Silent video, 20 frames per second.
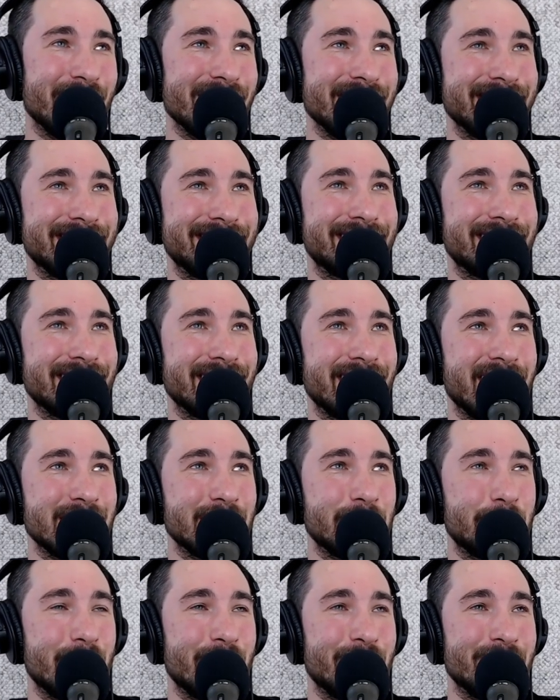earliest
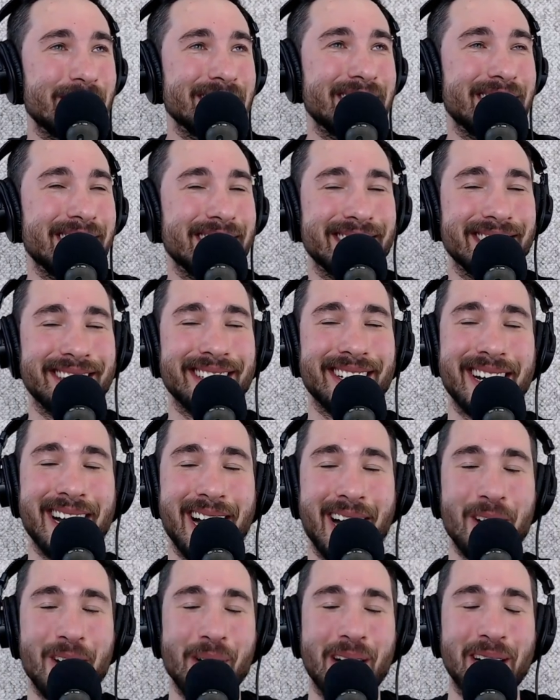experiences, and
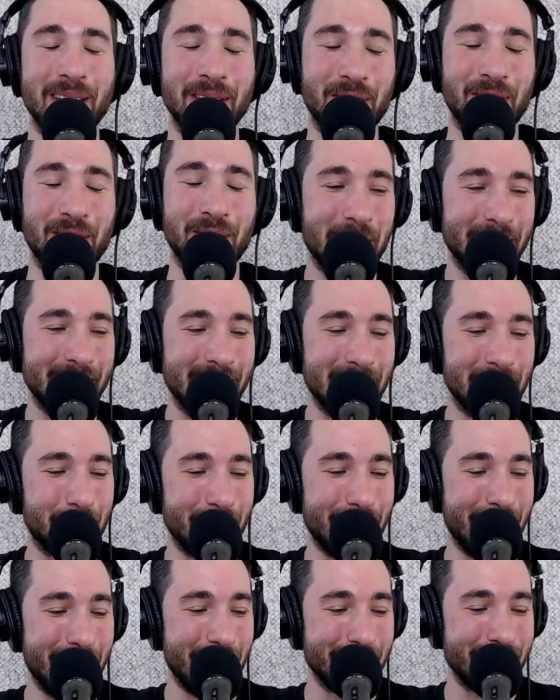I don't mind sharing
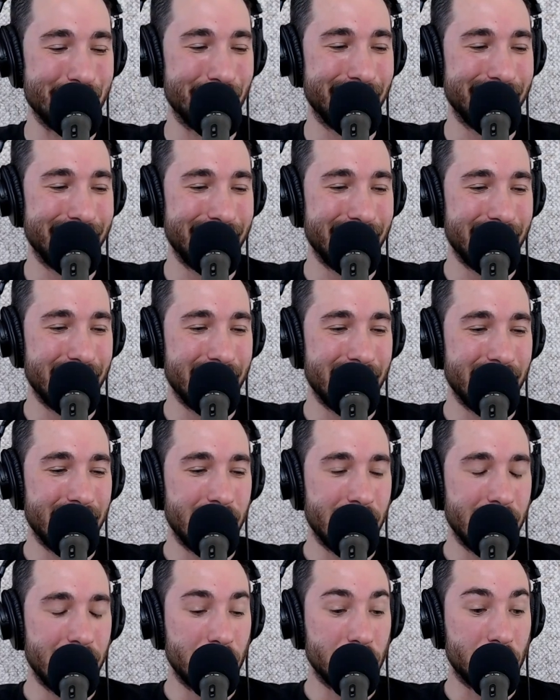this, but, um,
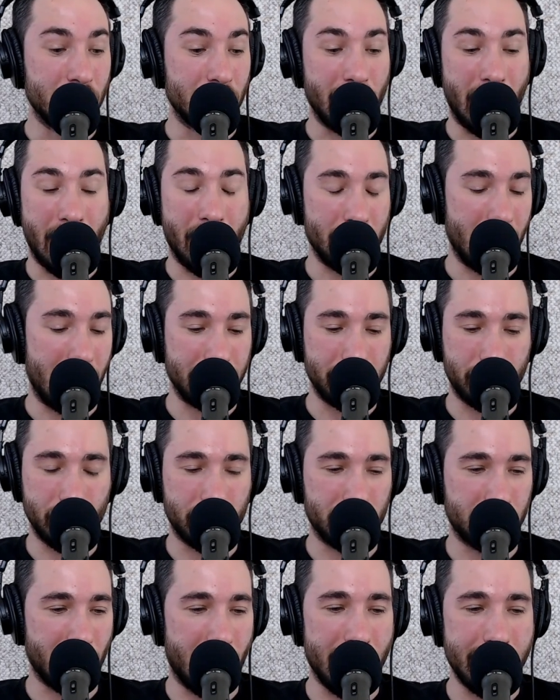So I, I
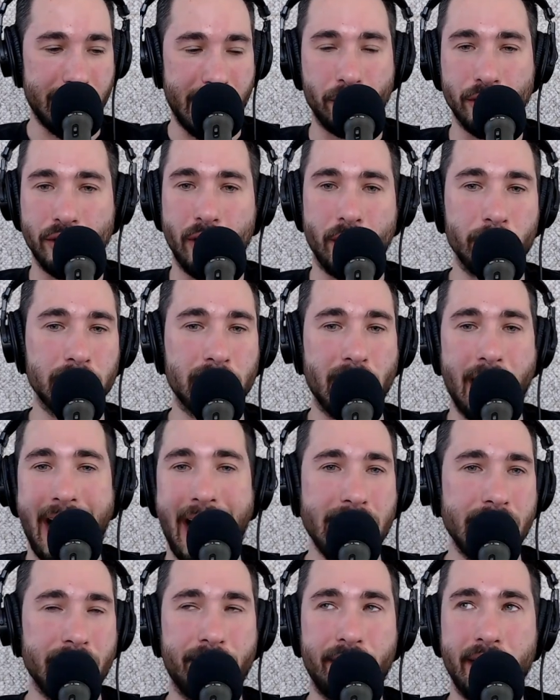just started out, so it was
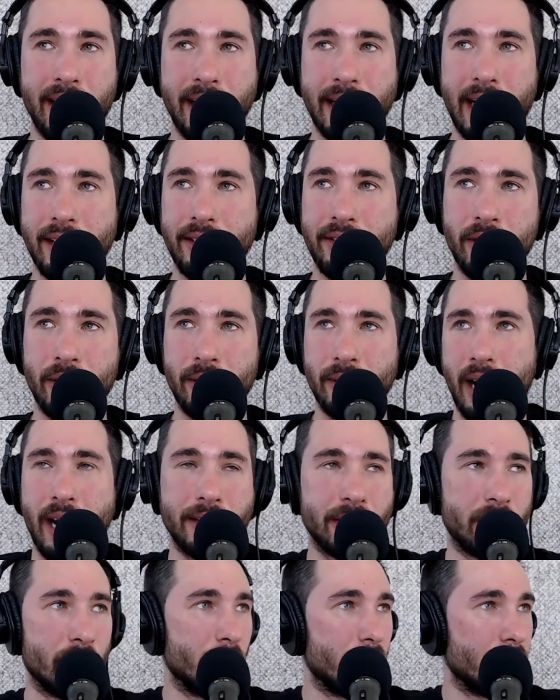like anything I'd do,
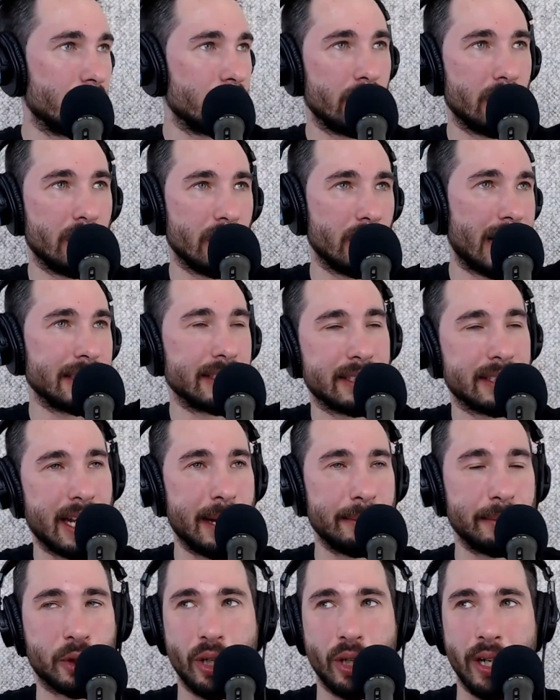like I'd go on
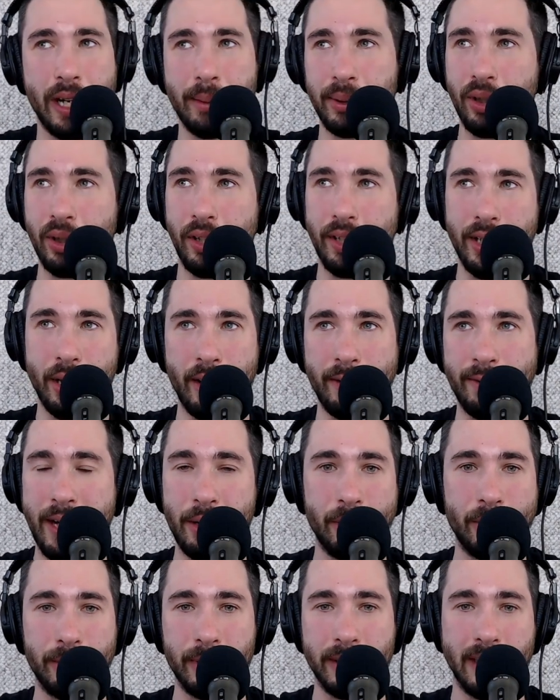landscape trips, so, you know,
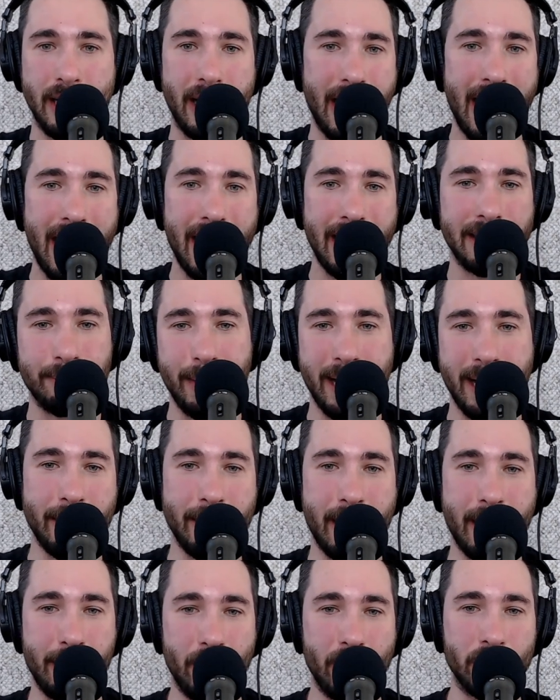if anyone was like, hey,
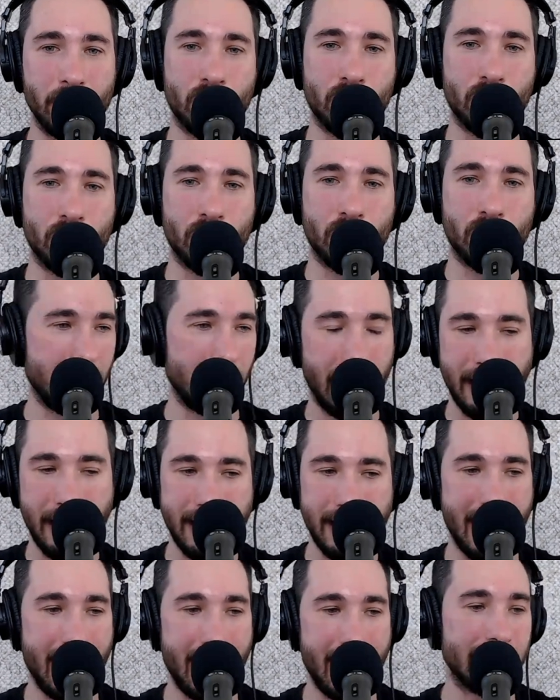make my portrait, I'd be
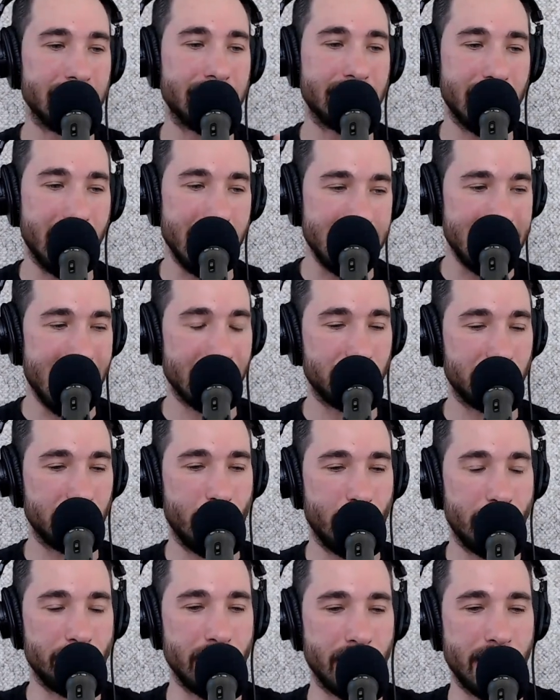like, yes, I'd say
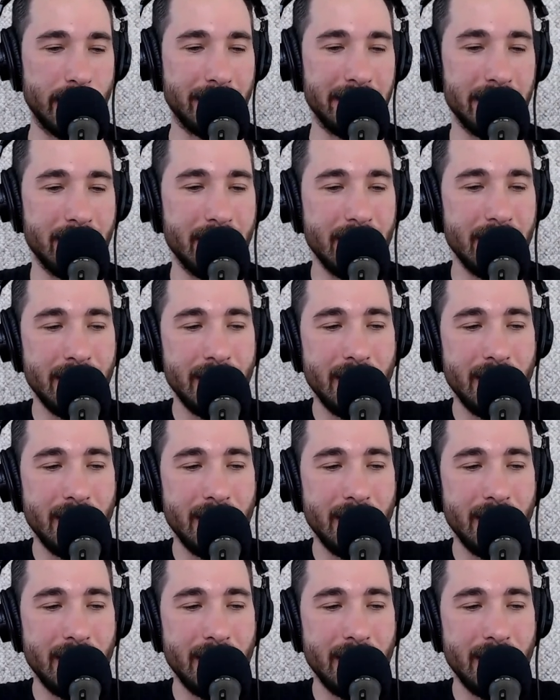yes to everything.